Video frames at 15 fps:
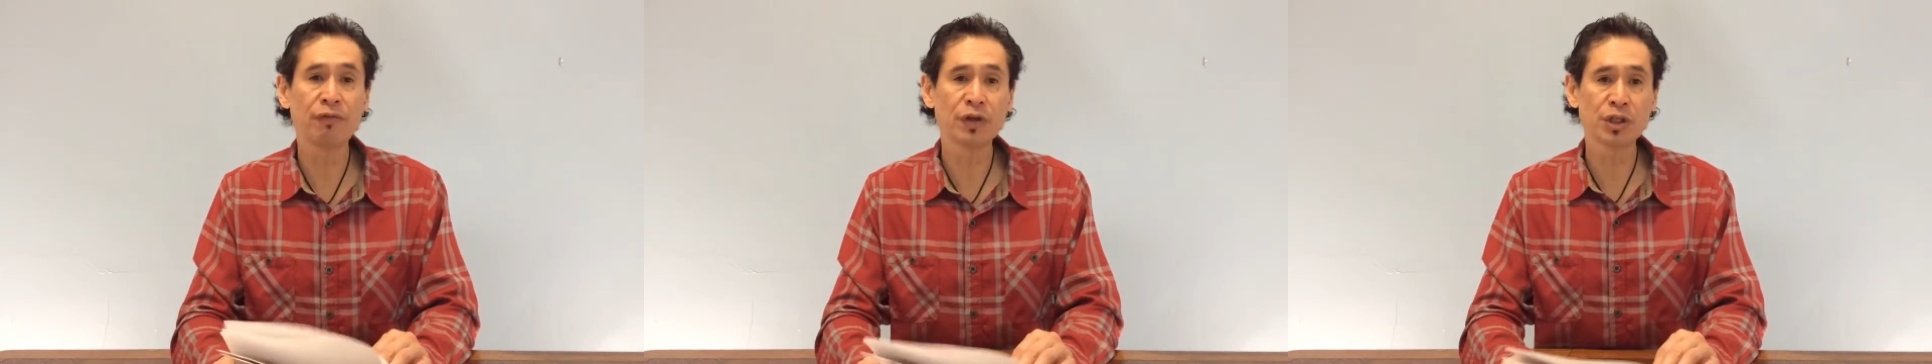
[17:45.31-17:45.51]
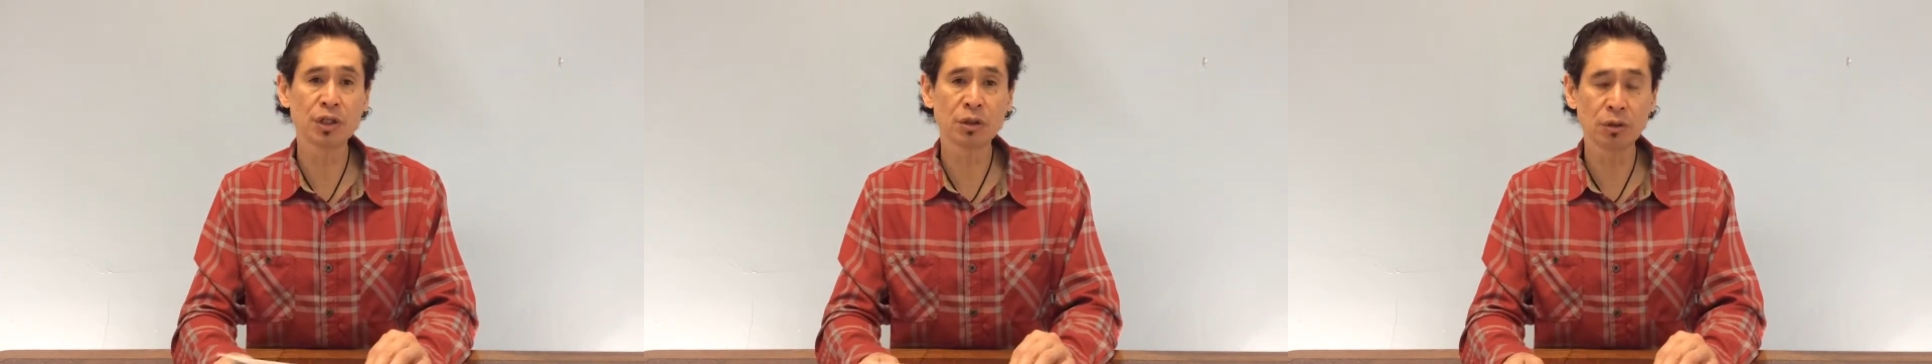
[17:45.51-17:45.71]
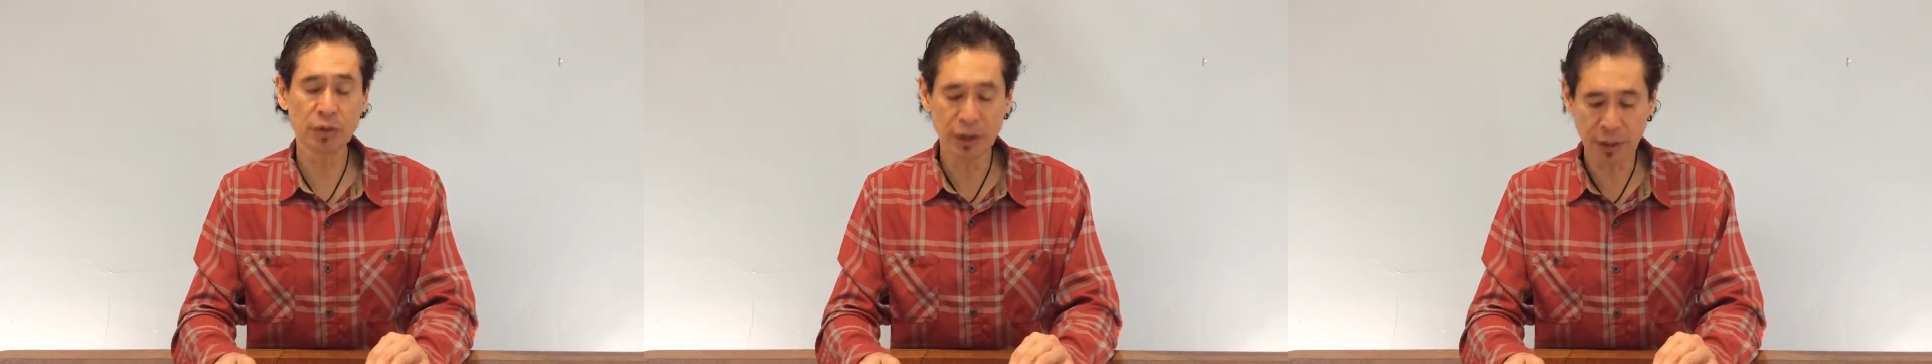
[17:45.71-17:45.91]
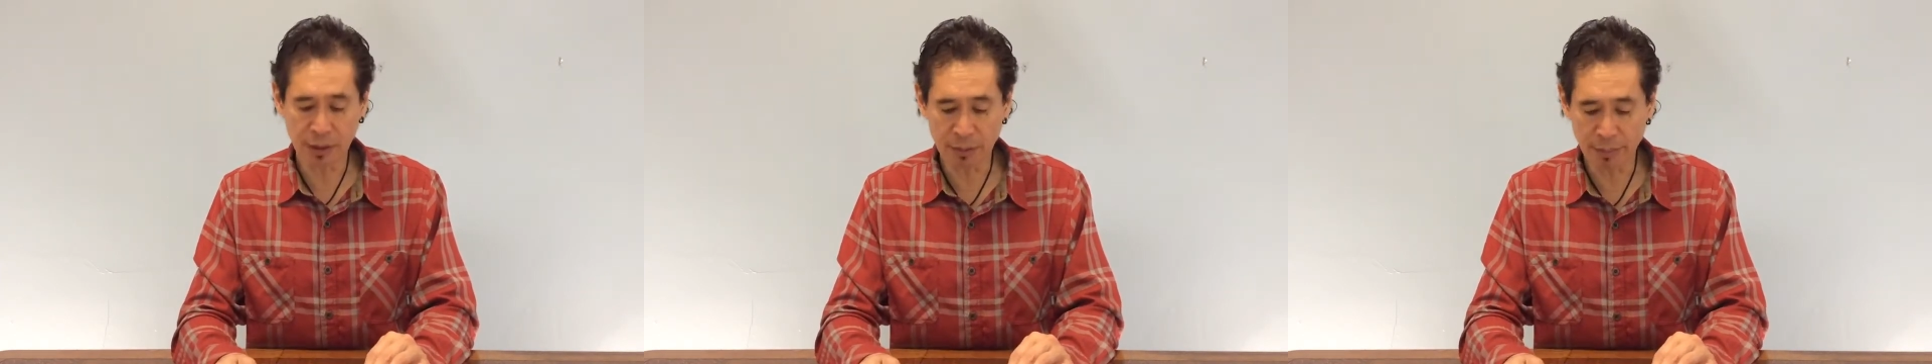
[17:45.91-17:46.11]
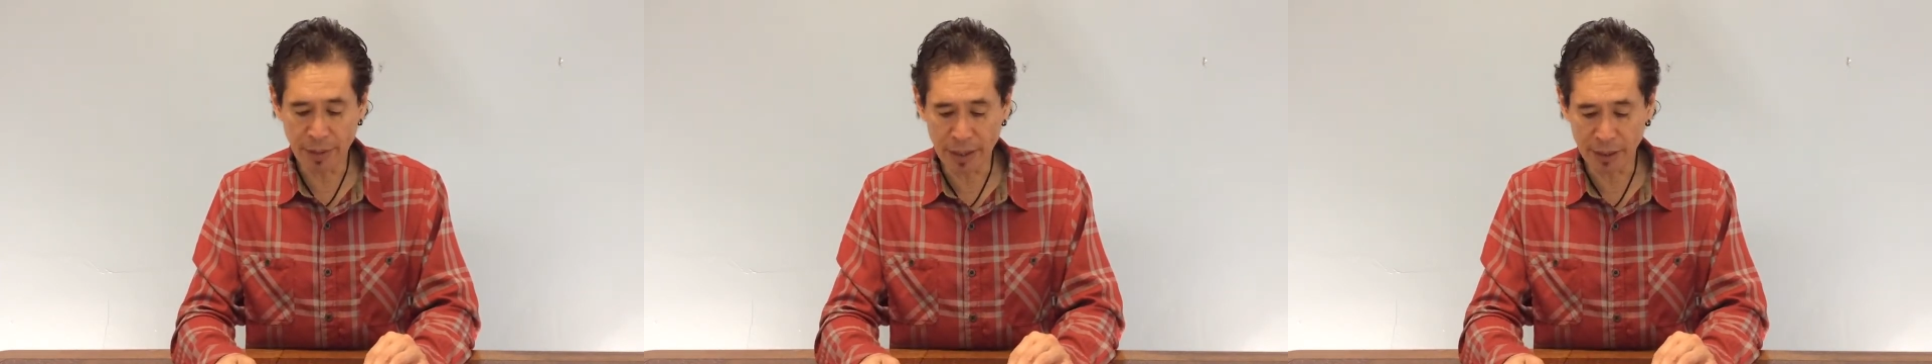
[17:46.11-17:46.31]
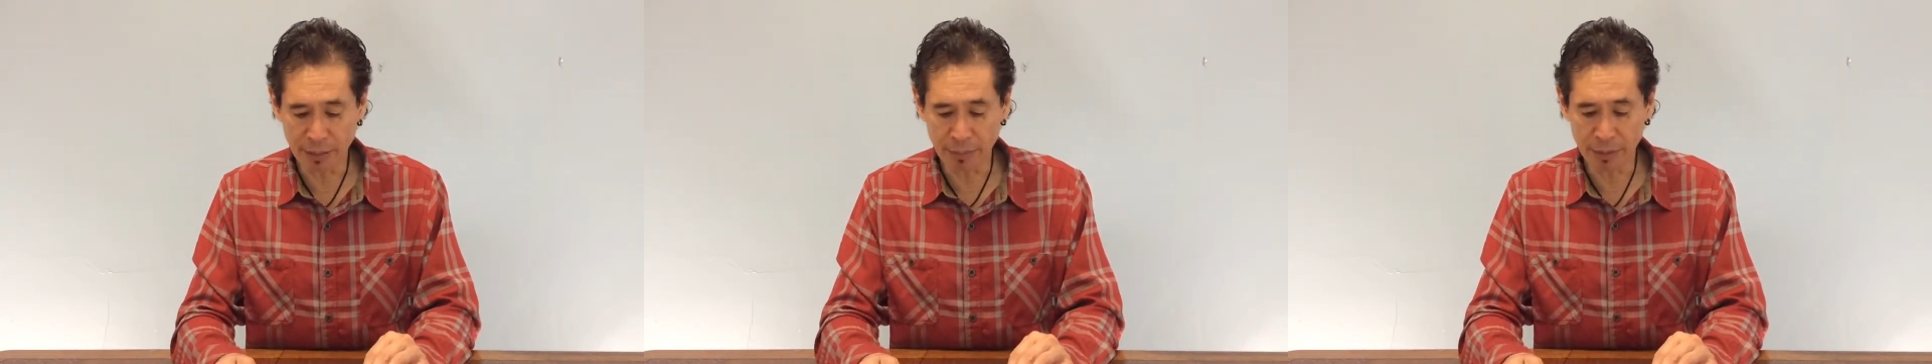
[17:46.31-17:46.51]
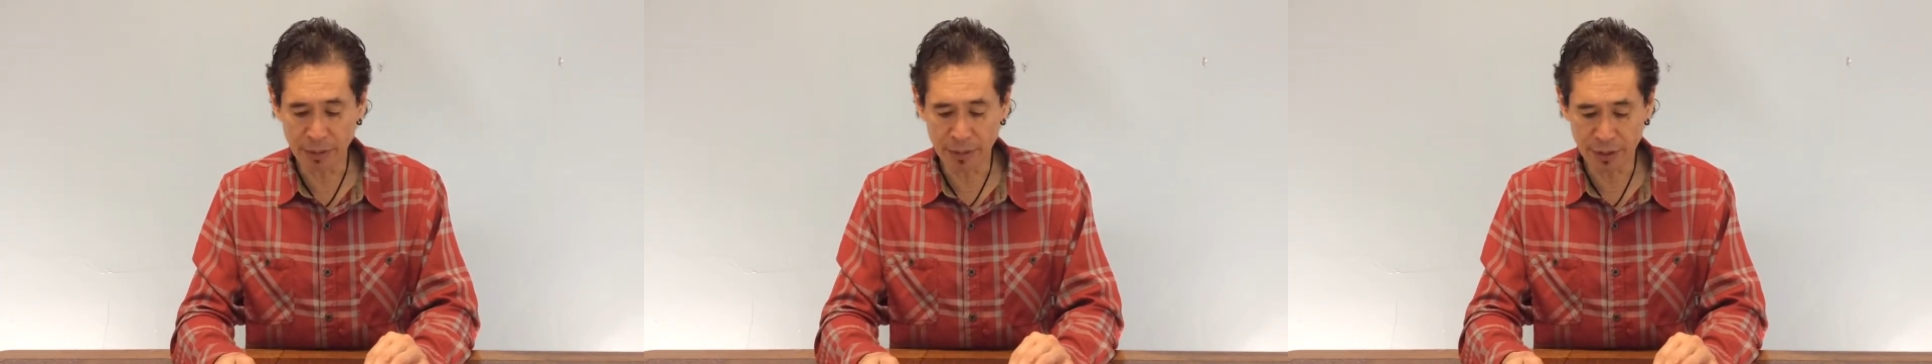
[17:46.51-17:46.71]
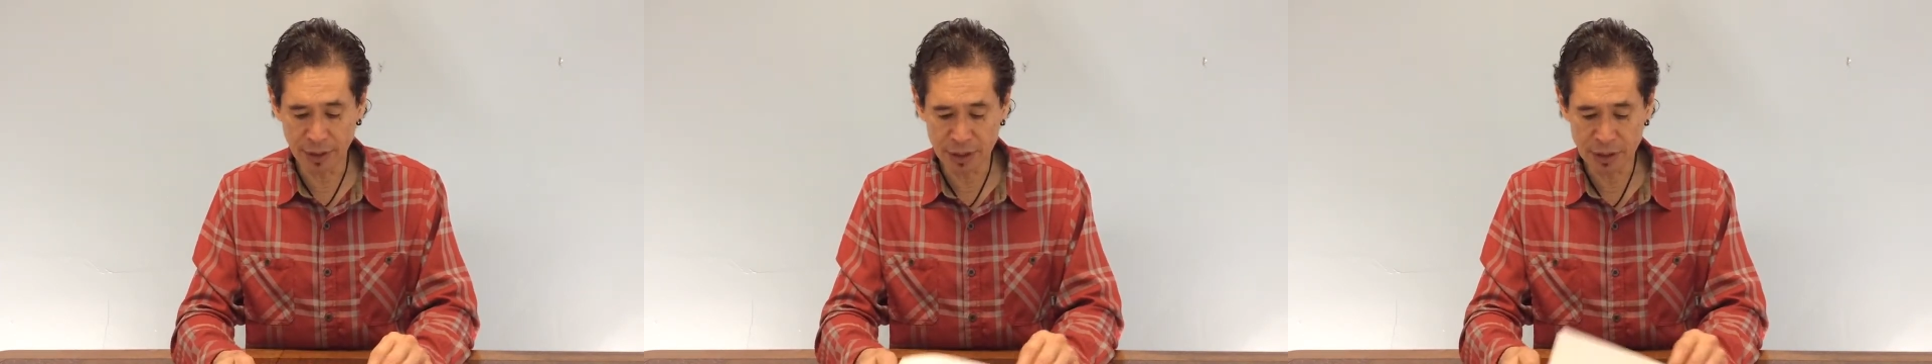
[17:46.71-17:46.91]
physical
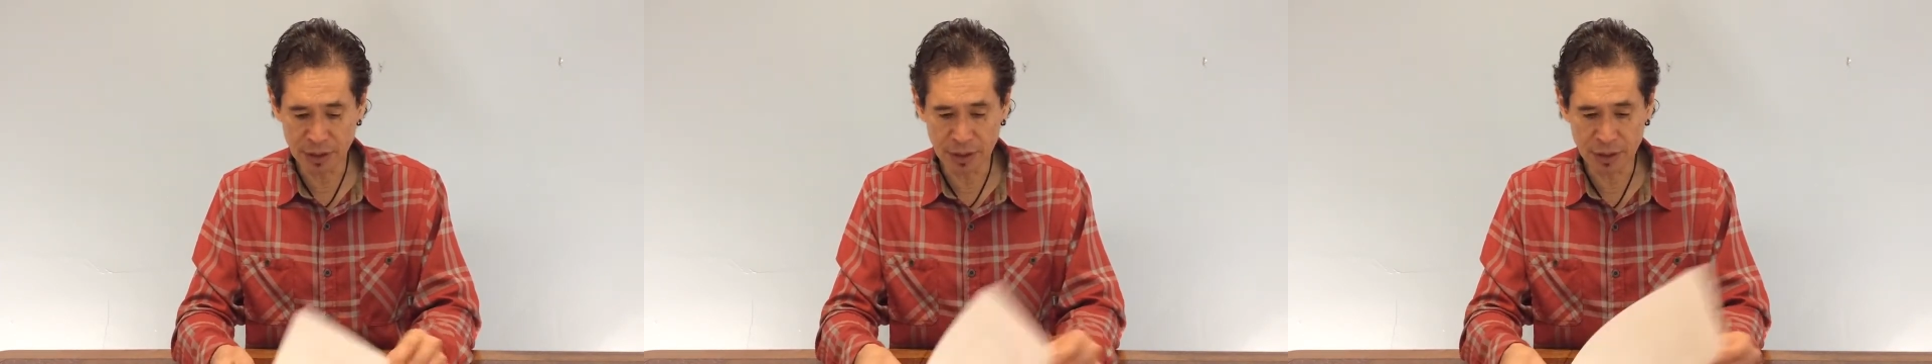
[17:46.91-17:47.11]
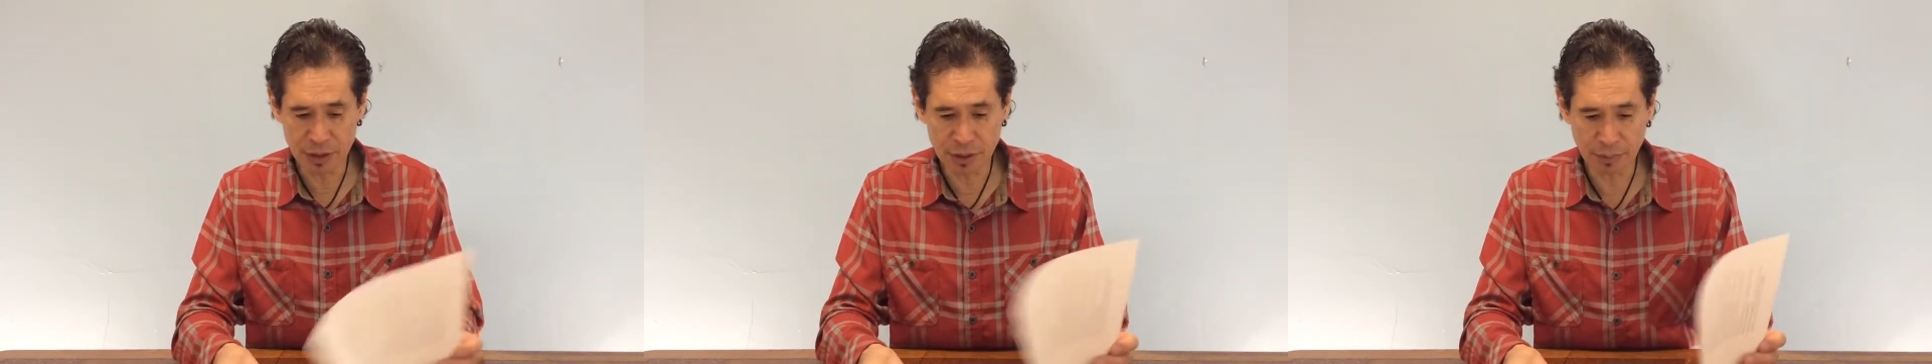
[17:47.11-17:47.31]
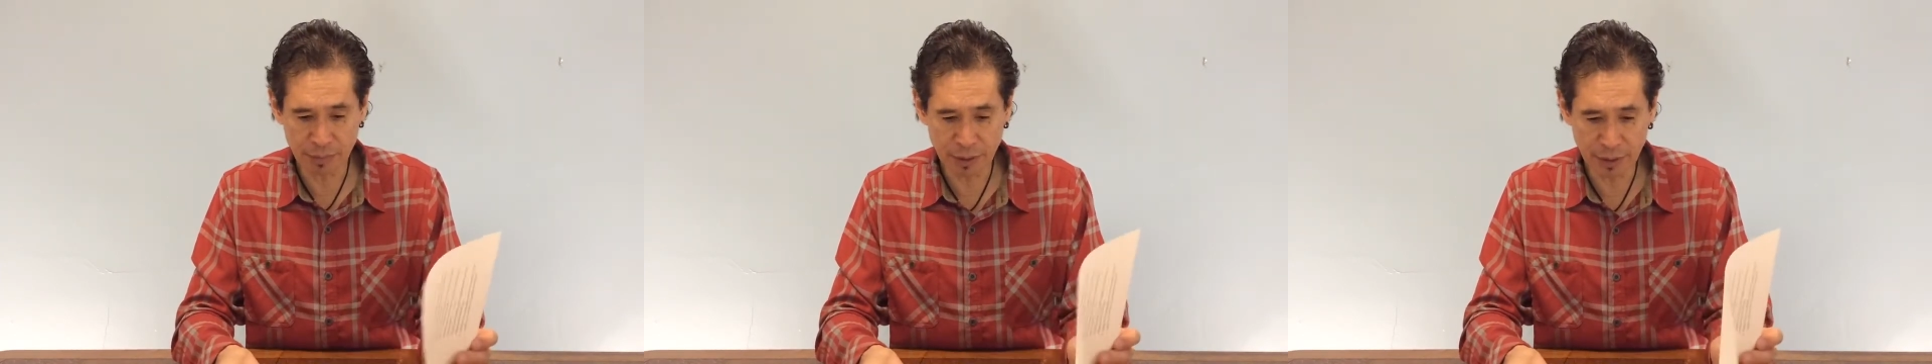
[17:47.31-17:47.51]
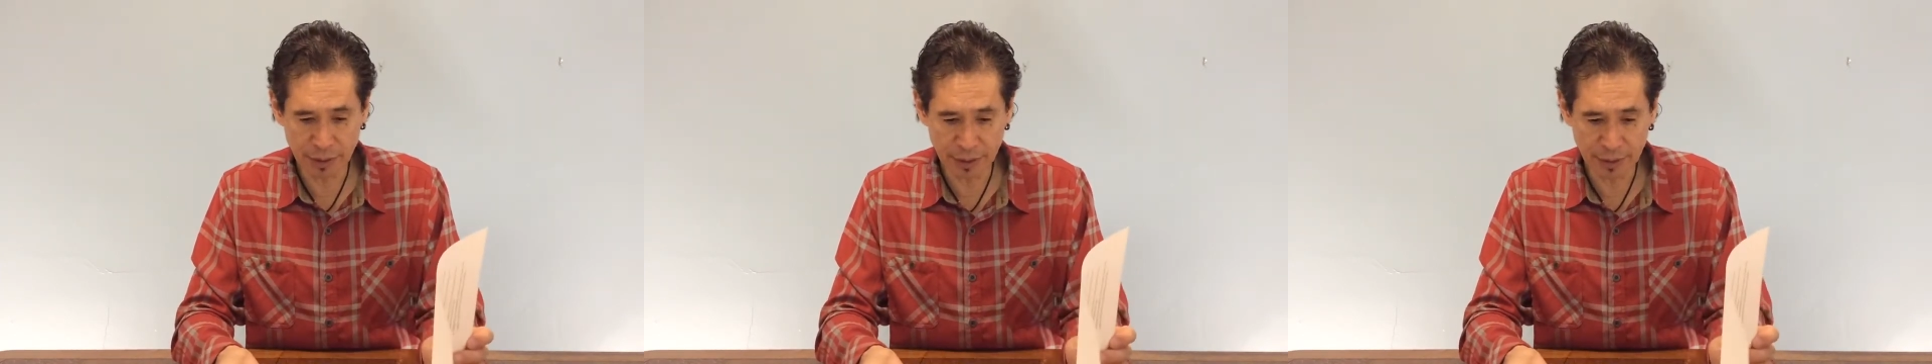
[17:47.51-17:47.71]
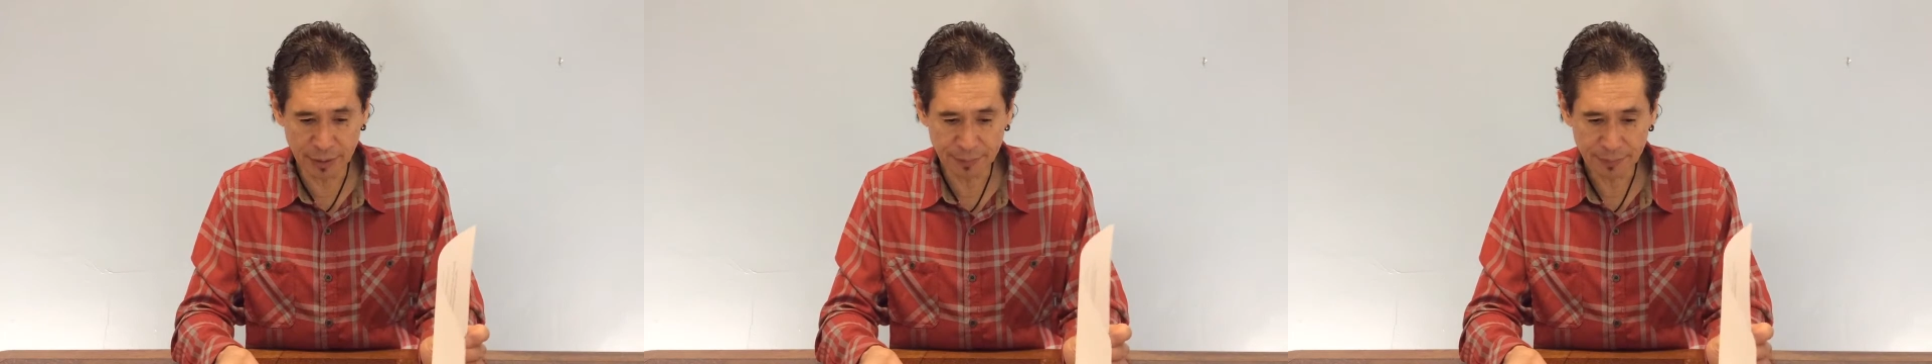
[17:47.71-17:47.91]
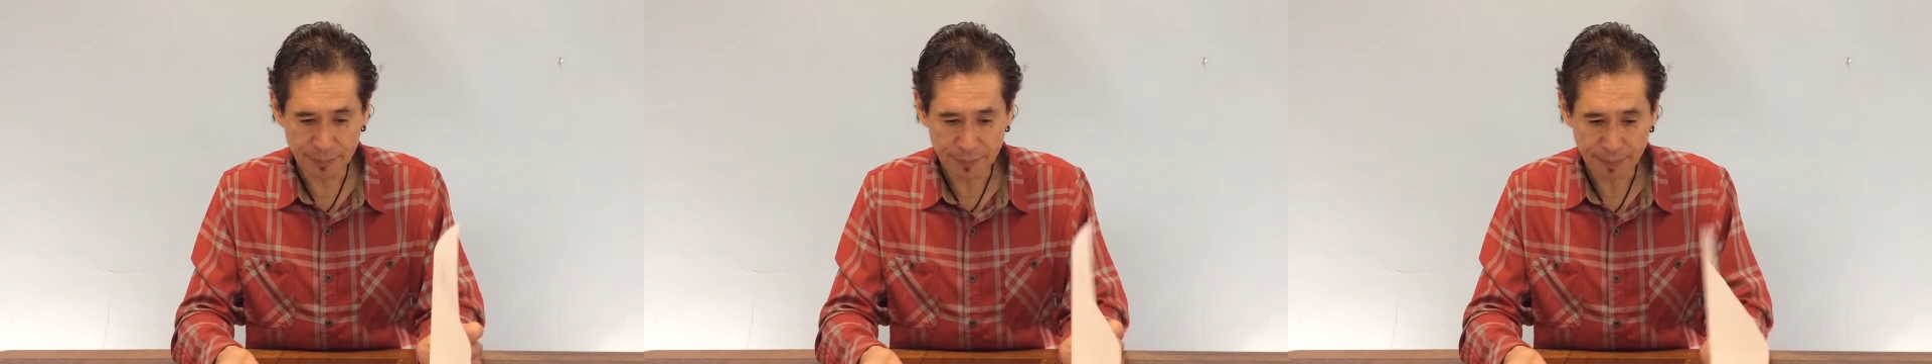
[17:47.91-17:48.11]
incompatibilities and stability.